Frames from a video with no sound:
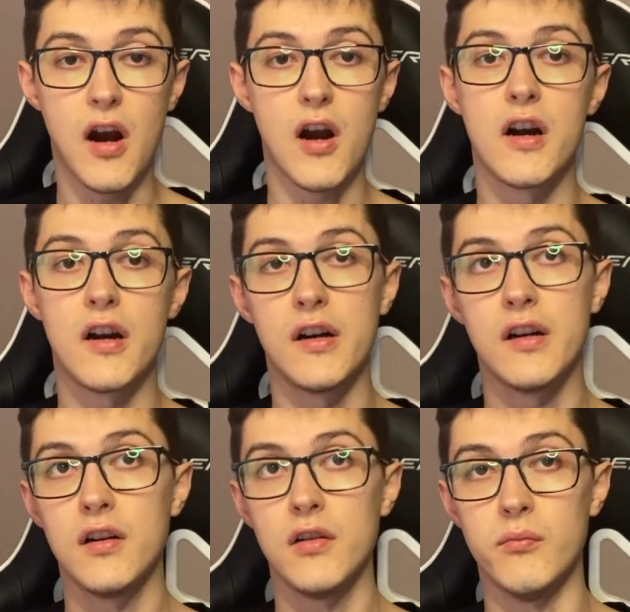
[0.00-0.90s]
are
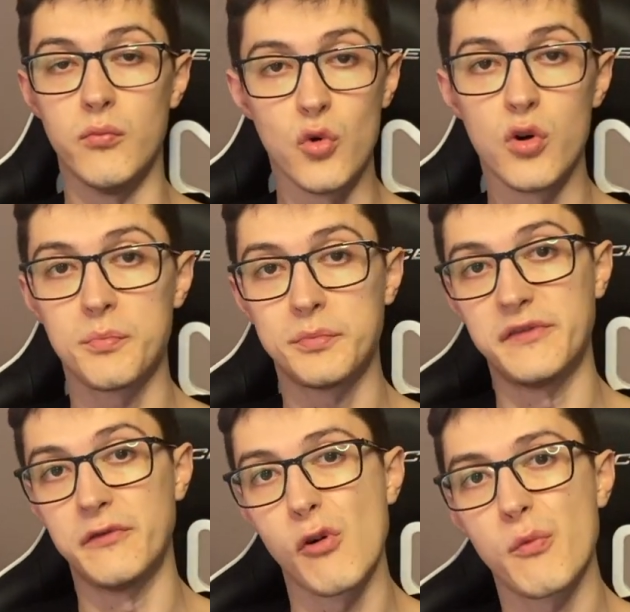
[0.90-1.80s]
more
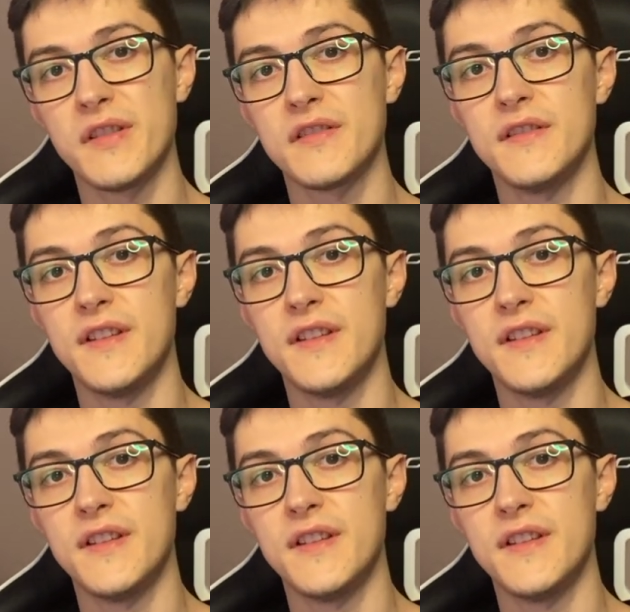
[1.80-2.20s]
performant